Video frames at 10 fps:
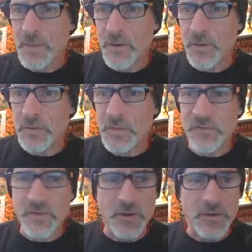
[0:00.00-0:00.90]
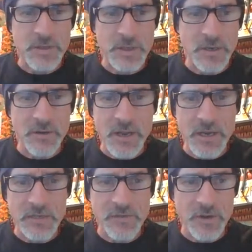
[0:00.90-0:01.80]
Bear with me, folks.
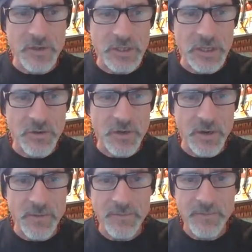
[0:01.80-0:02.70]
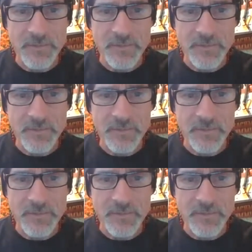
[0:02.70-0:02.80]
Internet is very slow here.